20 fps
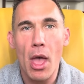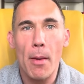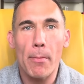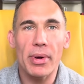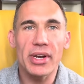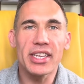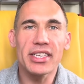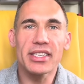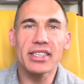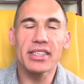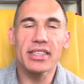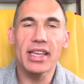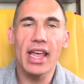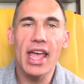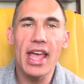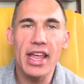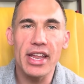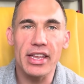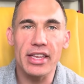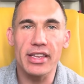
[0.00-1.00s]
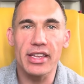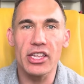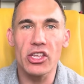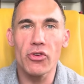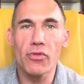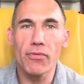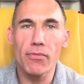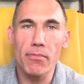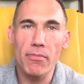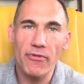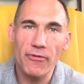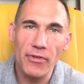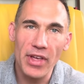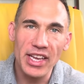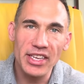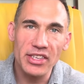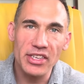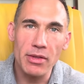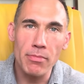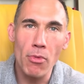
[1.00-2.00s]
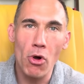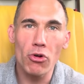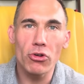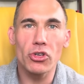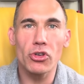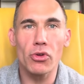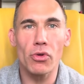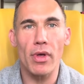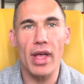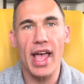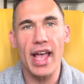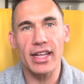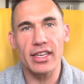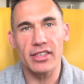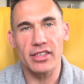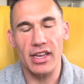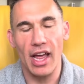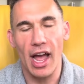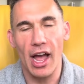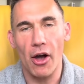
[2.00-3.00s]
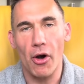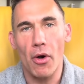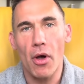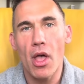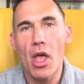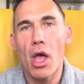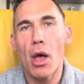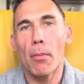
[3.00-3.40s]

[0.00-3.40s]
but instead you faced emotional exile,